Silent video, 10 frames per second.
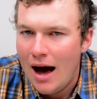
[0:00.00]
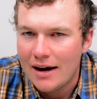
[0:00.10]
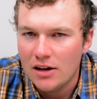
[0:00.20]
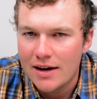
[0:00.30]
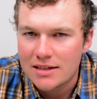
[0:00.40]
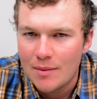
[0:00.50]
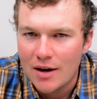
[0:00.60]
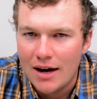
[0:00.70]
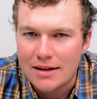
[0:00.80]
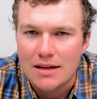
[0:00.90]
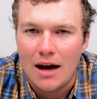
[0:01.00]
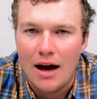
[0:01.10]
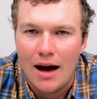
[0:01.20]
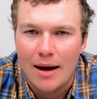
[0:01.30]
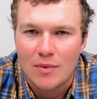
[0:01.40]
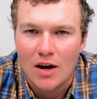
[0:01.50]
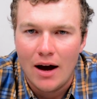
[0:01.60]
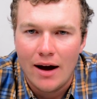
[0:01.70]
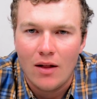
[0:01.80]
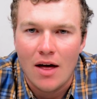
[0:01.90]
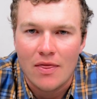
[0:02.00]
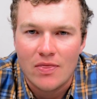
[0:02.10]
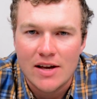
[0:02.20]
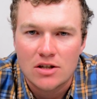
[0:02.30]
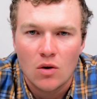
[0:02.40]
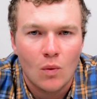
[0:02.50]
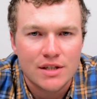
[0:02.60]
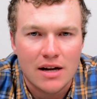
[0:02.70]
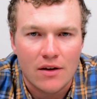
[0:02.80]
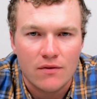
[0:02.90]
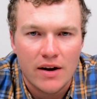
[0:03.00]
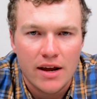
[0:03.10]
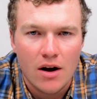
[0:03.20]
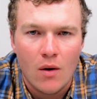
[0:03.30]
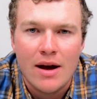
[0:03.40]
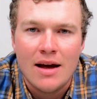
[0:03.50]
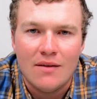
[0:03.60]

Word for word: Until next time guys, I'm Kyle and this was another video.